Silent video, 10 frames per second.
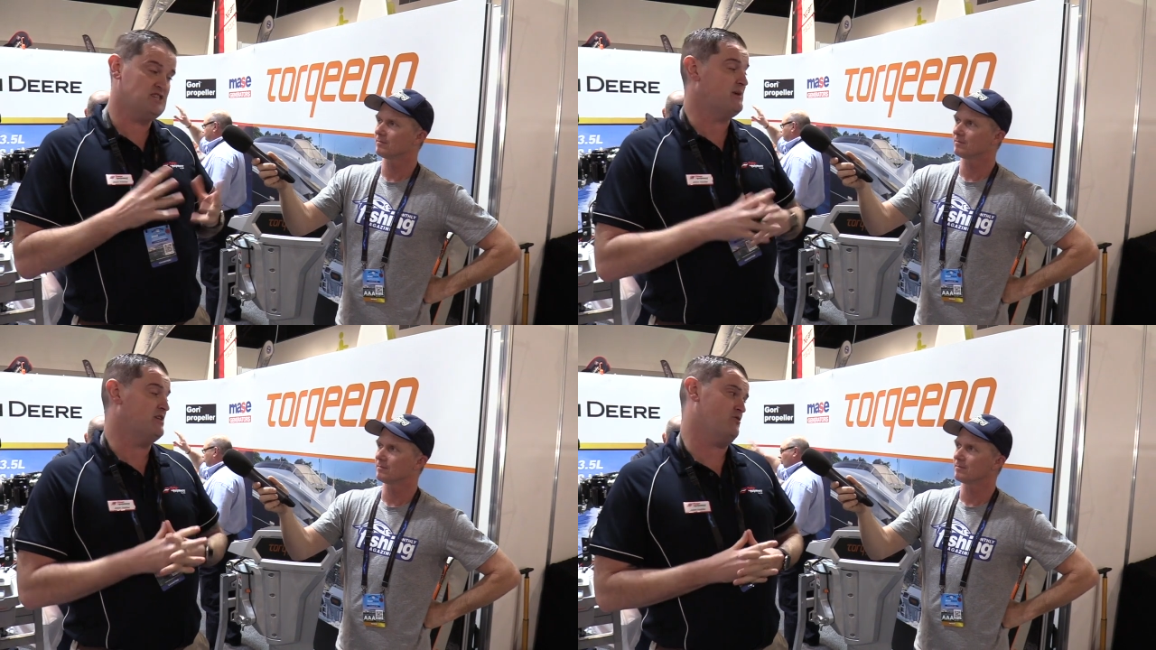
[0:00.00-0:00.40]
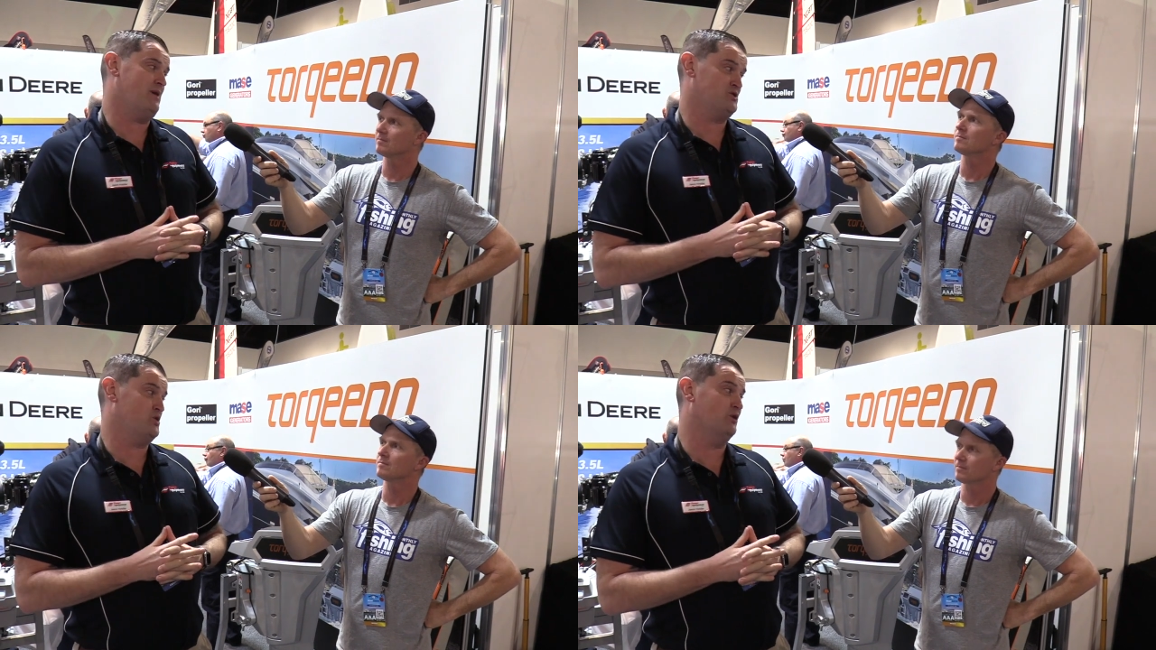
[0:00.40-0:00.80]
Speaker 1: estimated to
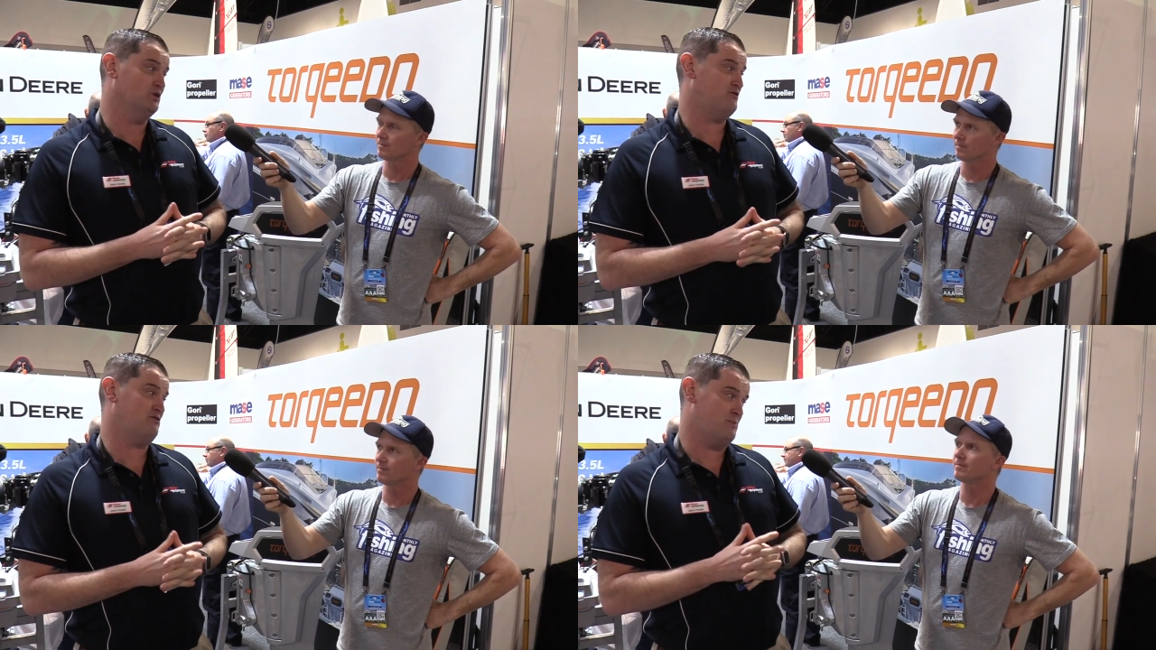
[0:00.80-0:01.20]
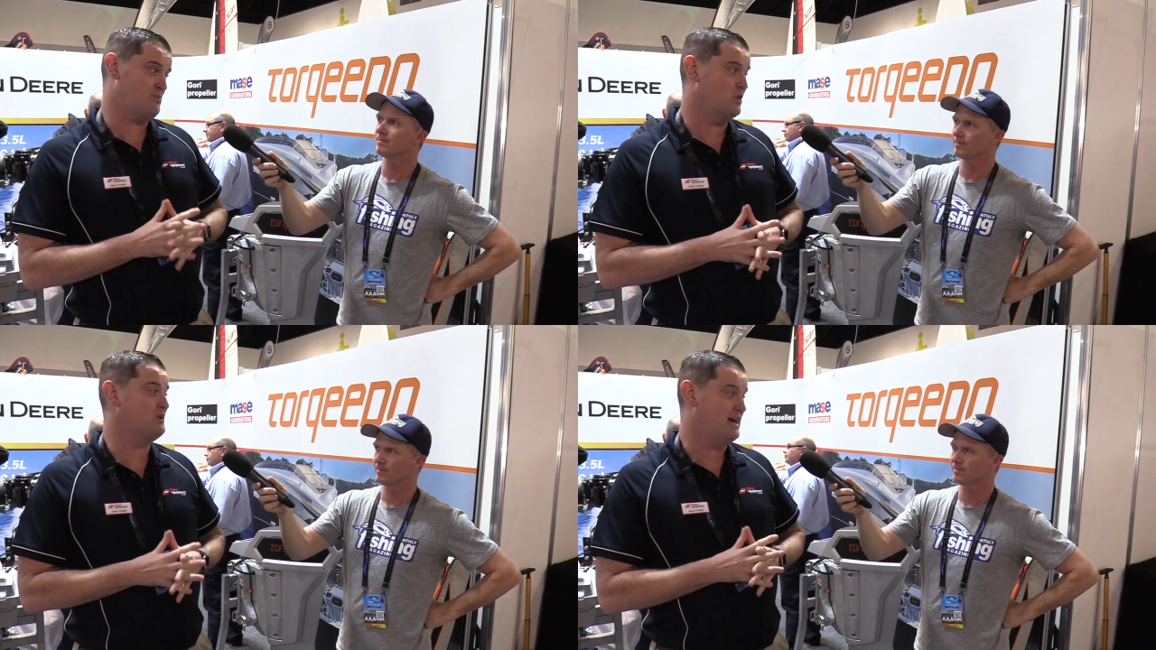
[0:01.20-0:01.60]
about
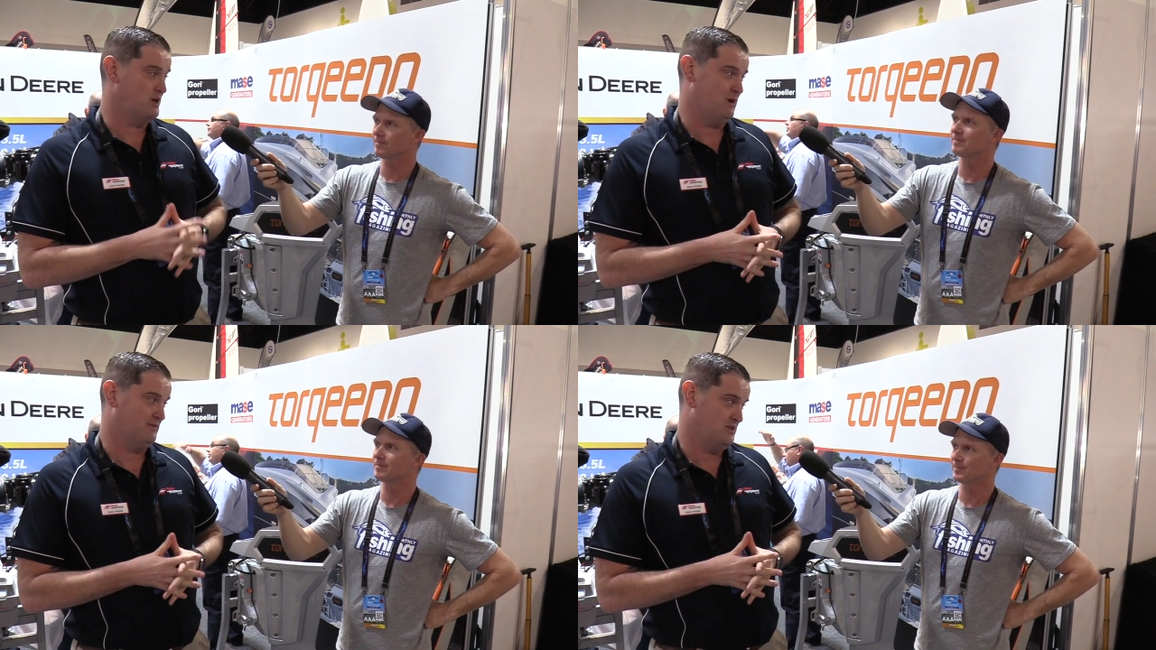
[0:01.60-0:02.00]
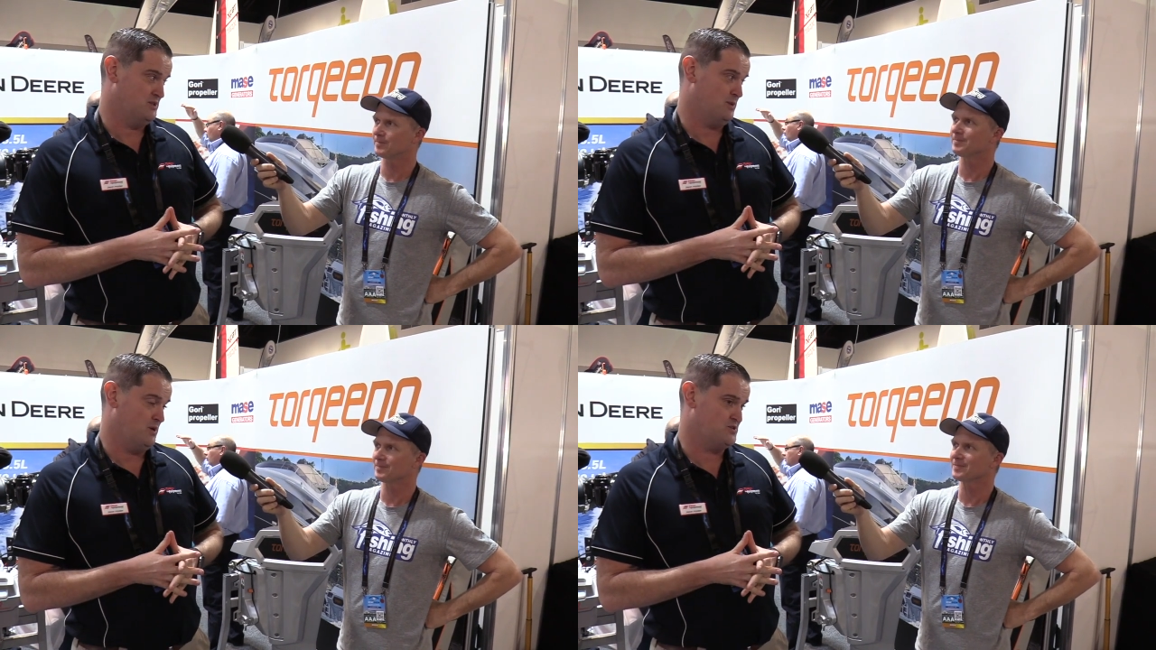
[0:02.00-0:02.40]
$2.50 per day to run
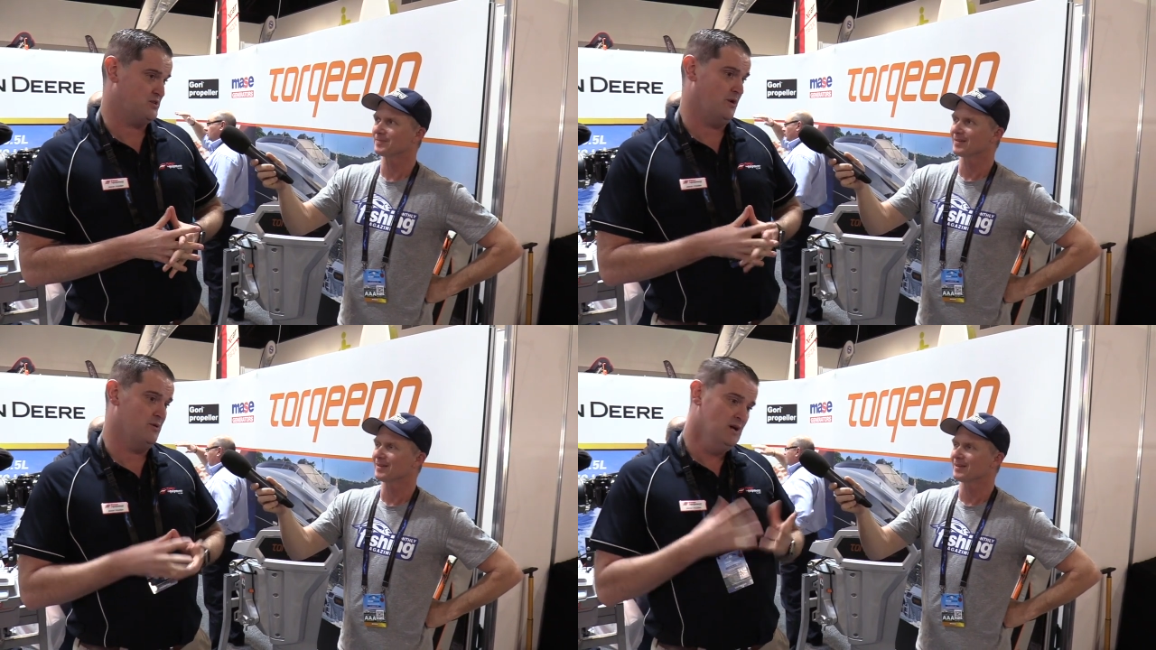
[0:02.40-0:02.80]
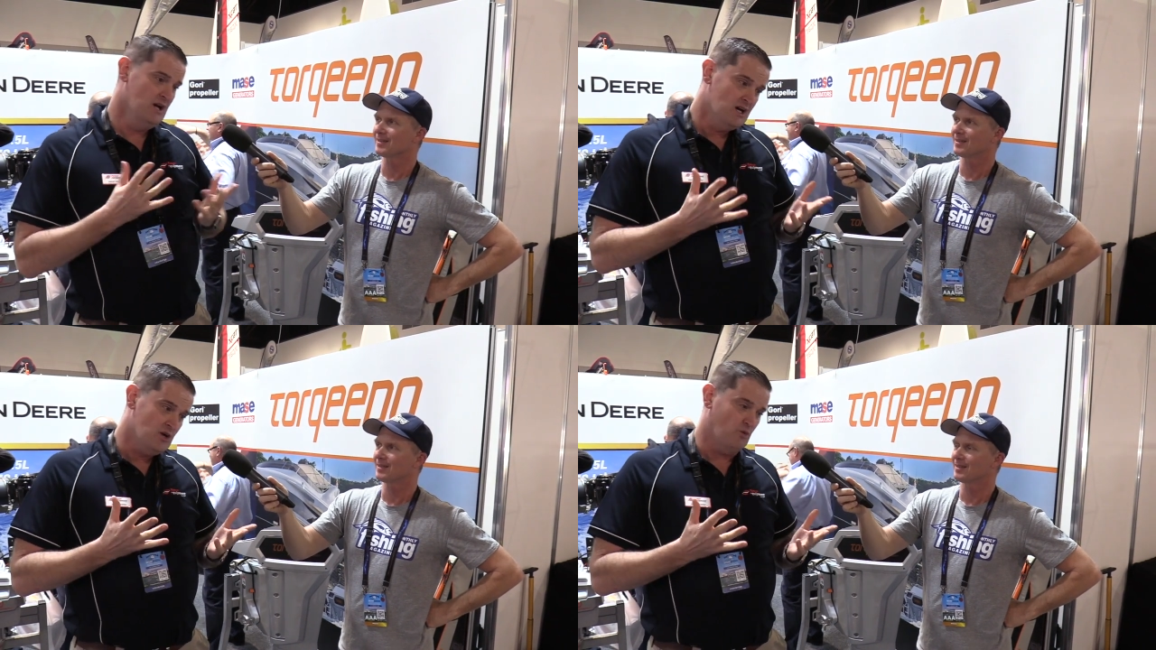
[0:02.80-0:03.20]
these boats. So
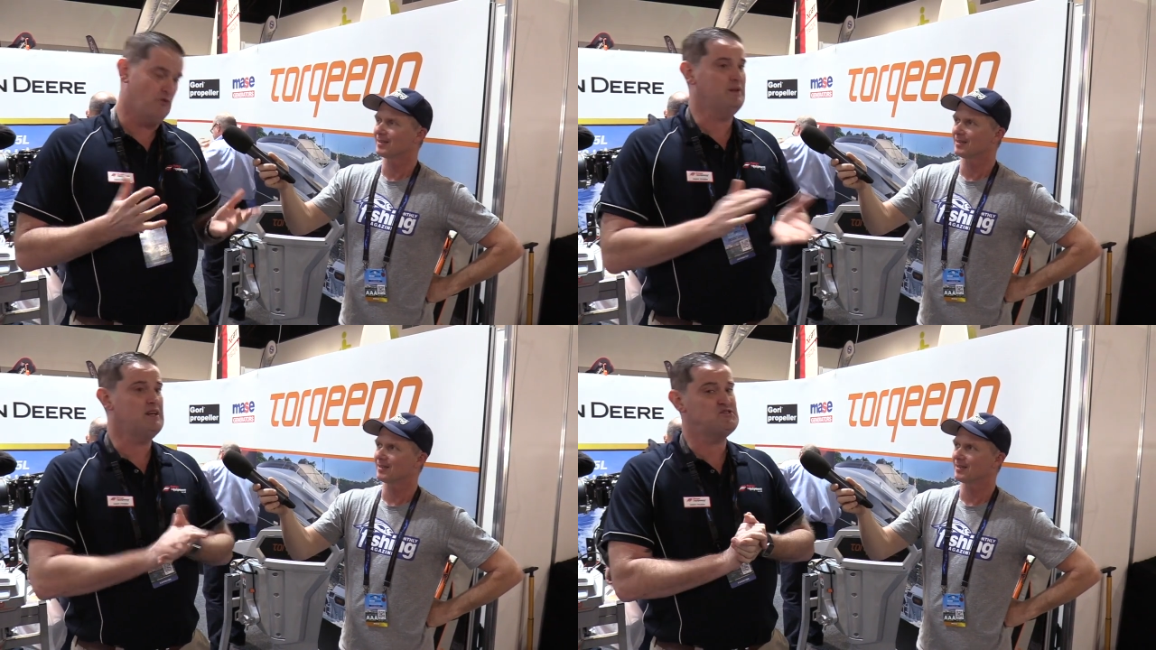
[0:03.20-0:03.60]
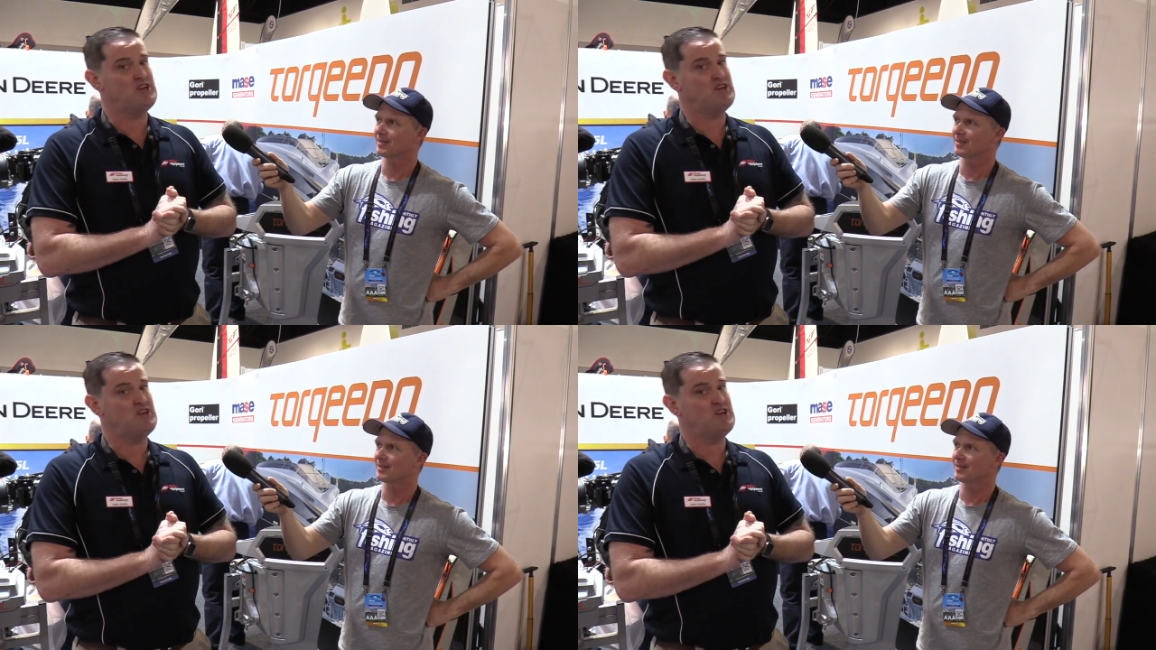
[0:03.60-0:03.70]
from when they've